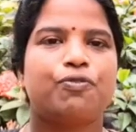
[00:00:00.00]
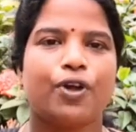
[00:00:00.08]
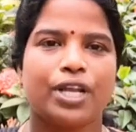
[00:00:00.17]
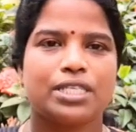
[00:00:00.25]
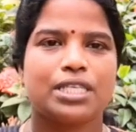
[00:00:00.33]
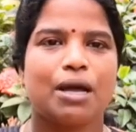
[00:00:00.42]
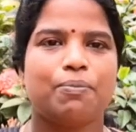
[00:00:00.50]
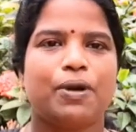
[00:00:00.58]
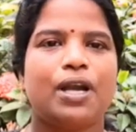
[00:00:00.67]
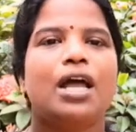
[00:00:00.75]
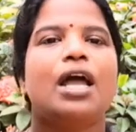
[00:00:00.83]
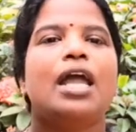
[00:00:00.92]
For
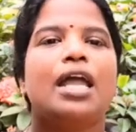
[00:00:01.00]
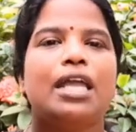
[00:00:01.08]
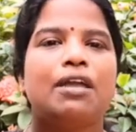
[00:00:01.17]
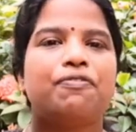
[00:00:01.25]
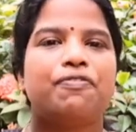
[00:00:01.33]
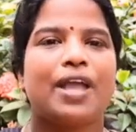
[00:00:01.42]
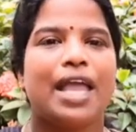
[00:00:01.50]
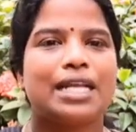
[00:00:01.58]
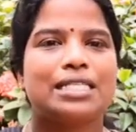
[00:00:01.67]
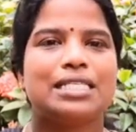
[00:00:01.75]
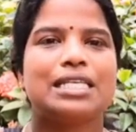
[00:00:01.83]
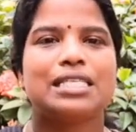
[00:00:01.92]
example, if
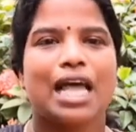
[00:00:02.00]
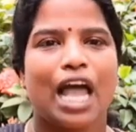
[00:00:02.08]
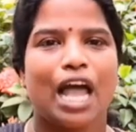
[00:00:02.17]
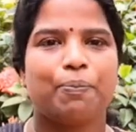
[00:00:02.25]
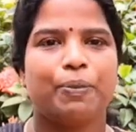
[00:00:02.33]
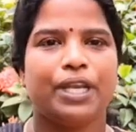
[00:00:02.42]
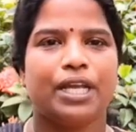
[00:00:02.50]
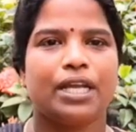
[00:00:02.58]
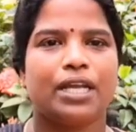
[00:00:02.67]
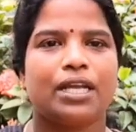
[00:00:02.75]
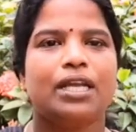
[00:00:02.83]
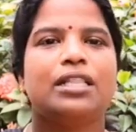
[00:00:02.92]
X is
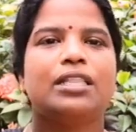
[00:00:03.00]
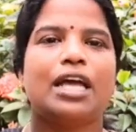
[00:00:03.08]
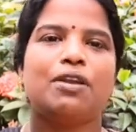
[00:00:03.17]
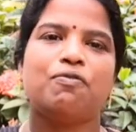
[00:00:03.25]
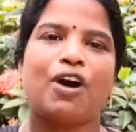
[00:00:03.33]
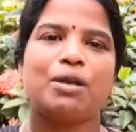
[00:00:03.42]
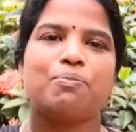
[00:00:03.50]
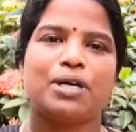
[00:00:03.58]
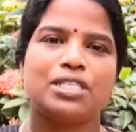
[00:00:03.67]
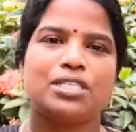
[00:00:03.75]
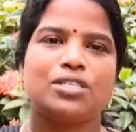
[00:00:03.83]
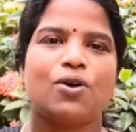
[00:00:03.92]
happening, then Y
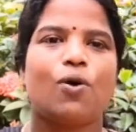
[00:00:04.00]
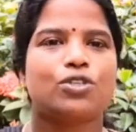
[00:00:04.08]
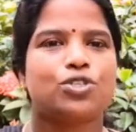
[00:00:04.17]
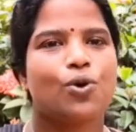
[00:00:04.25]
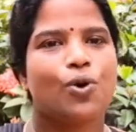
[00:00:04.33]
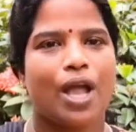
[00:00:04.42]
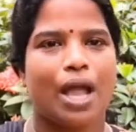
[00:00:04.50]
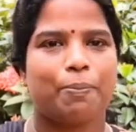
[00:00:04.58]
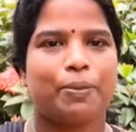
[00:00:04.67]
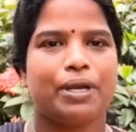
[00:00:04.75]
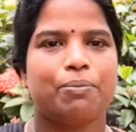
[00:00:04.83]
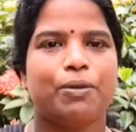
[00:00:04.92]
must also
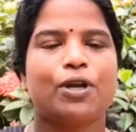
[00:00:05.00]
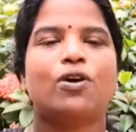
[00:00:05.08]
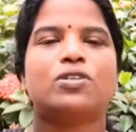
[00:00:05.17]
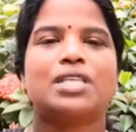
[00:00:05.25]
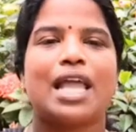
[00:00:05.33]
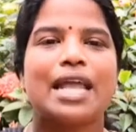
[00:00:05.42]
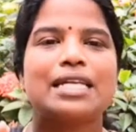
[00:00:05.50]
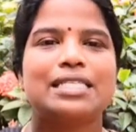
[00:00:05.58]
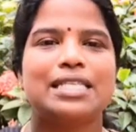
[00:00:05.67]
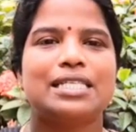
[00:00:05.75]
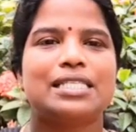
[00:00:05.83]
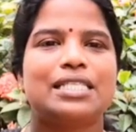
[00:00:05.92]
happen because
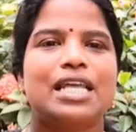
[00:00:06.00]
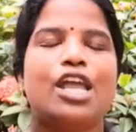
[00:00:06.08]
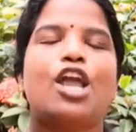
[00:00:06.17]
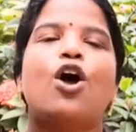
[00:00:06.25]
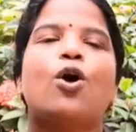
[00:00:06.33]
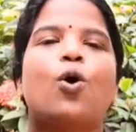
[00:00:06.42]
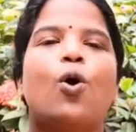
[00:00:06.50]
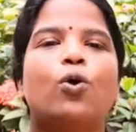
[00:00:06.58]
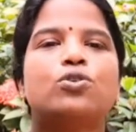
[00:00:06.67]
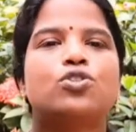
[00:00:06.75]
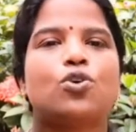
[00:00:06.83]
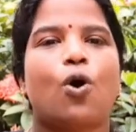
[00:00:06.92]
X is the
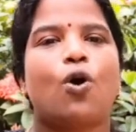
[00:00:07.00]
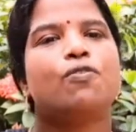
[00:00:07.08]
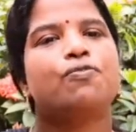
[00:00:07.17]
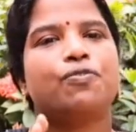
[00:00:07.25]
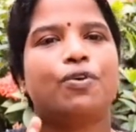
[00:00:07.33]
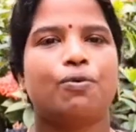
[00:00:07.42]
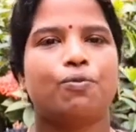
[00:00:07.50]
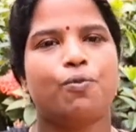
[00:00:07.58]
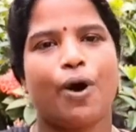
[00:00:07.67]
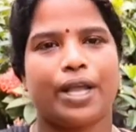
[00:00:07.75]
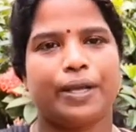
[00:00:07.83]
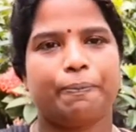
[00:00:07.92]
cause of
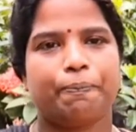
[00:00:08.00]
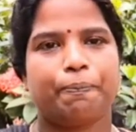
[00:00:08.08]
Y.